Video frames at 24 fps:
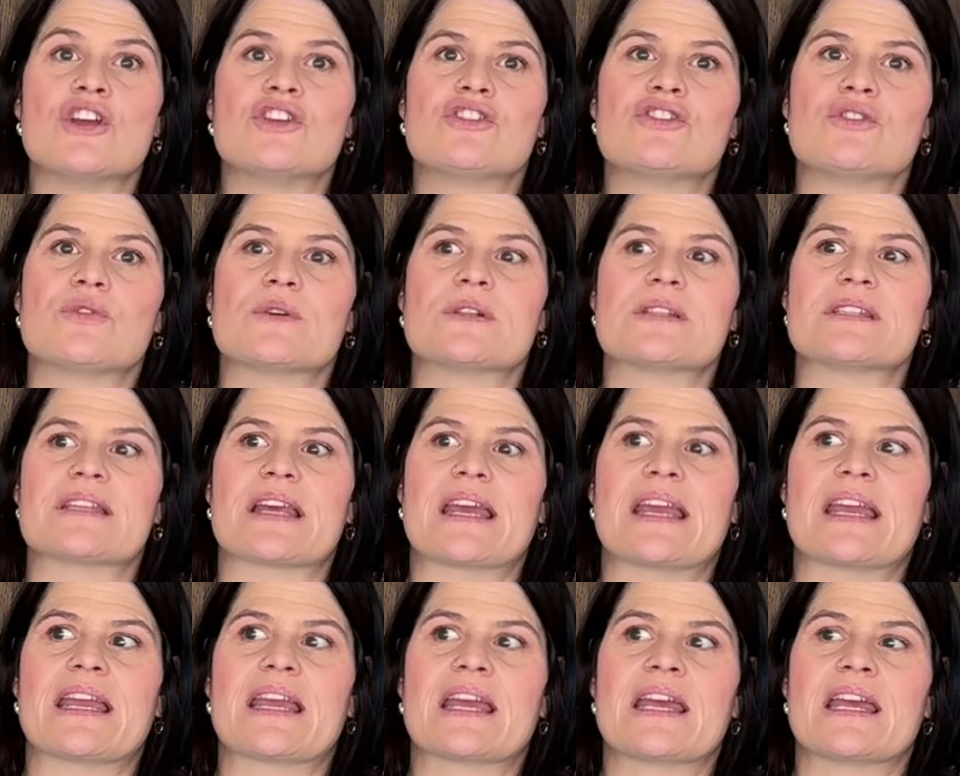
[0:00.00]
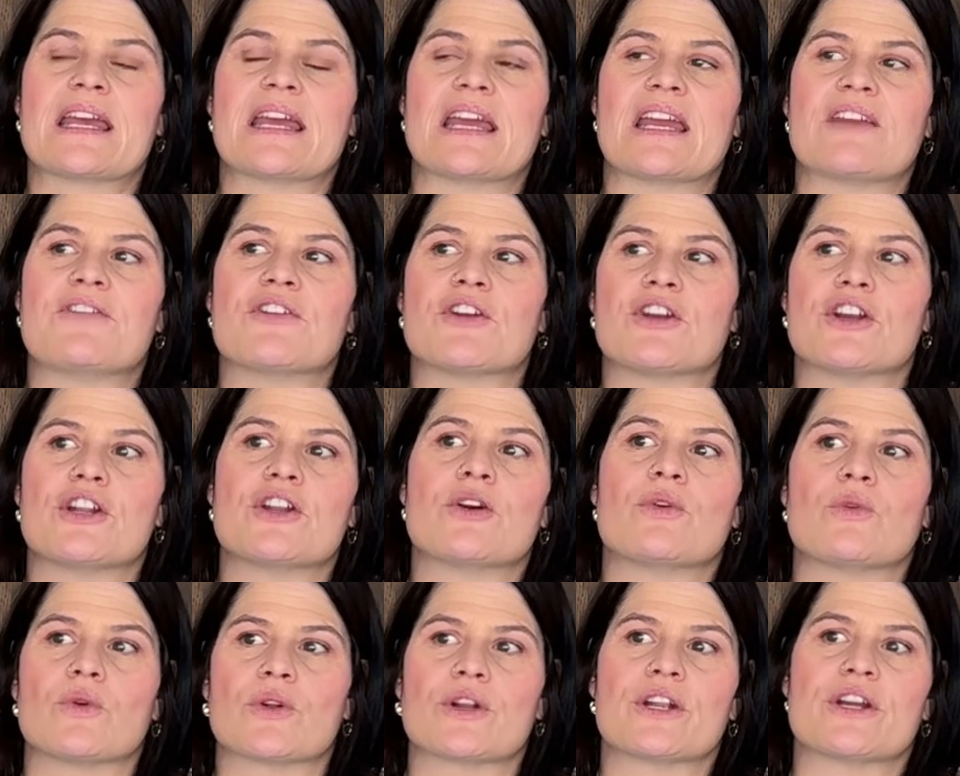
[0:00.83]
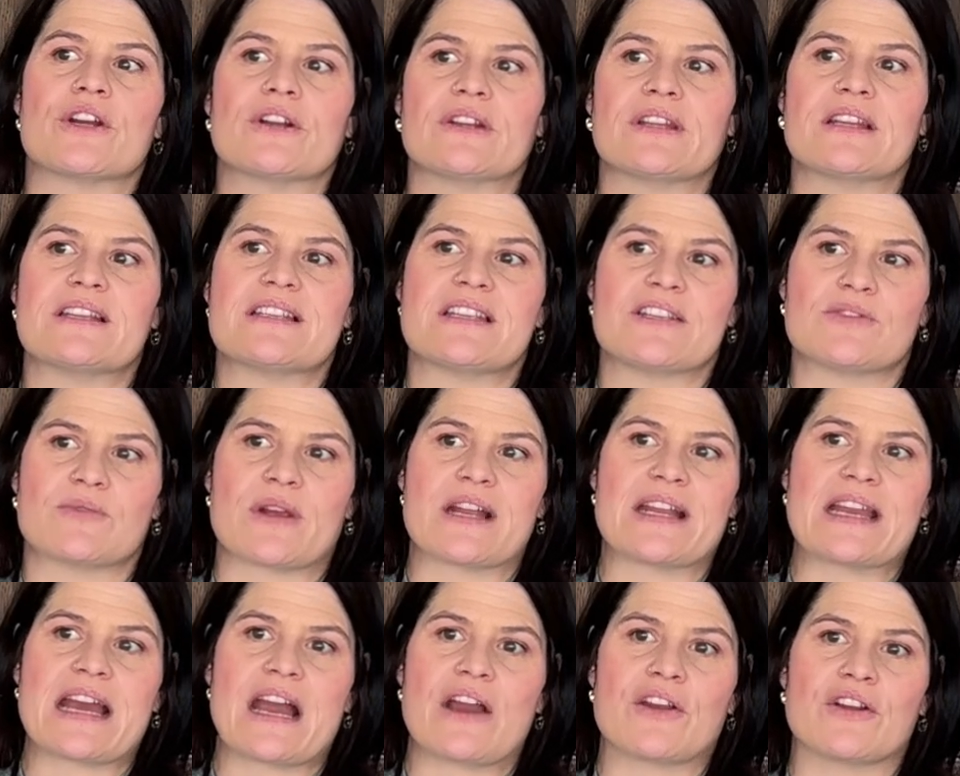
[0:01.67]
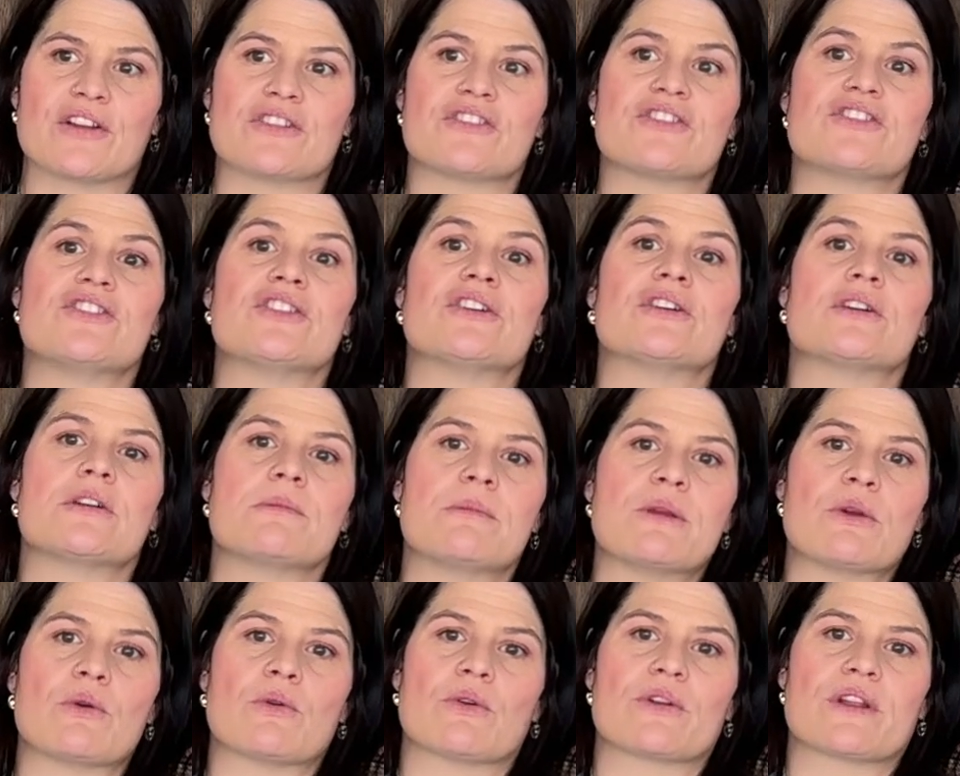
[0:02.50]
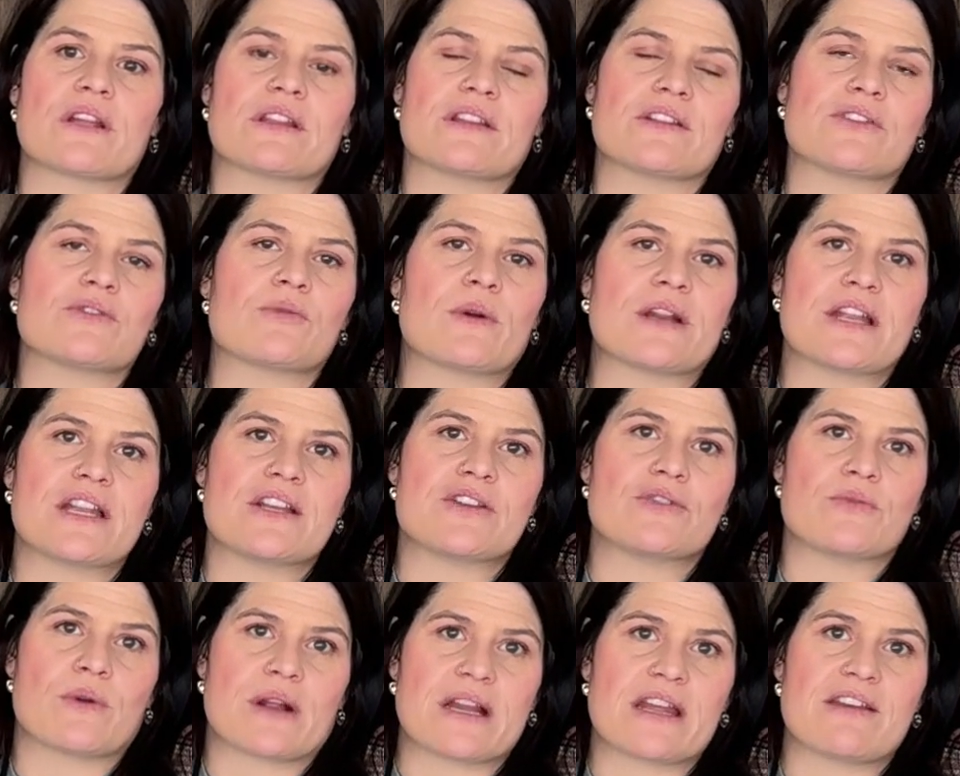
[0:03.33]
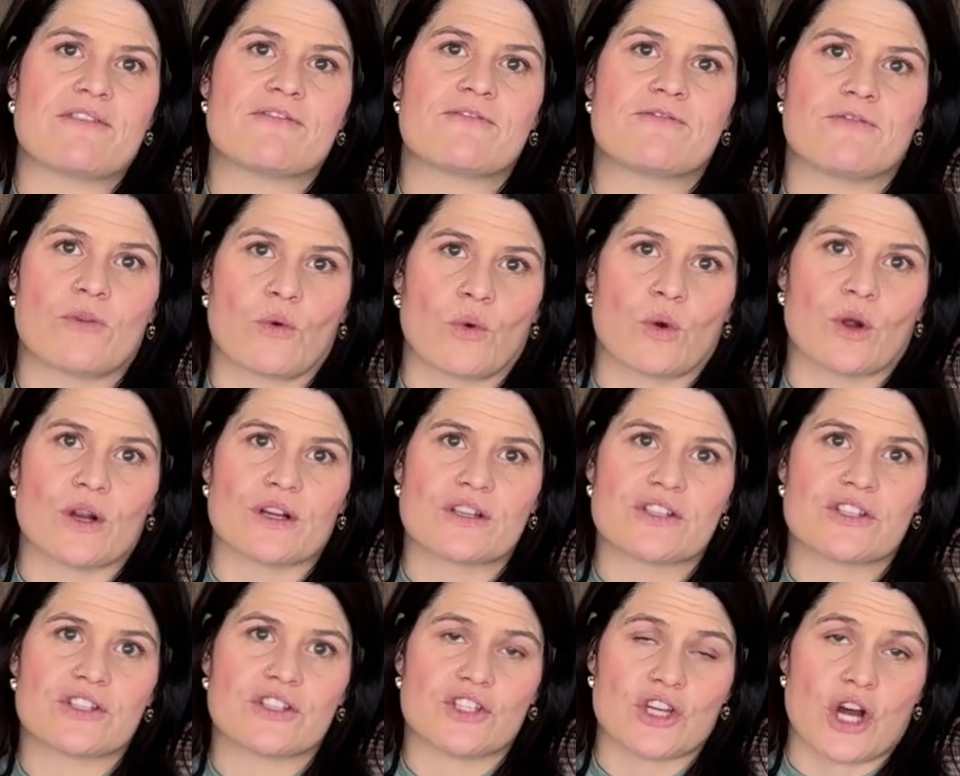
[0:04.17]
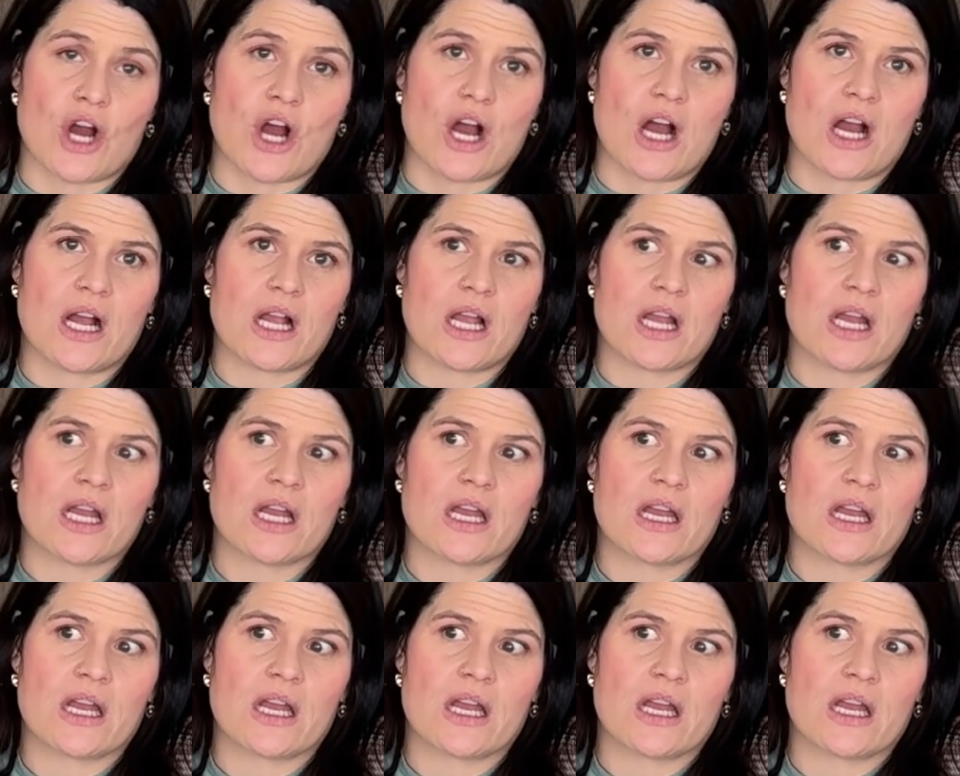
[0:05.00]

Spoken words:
So it's like, if you're going to order your Lizzie's right now, you're still going to be ordering the 2024 stock.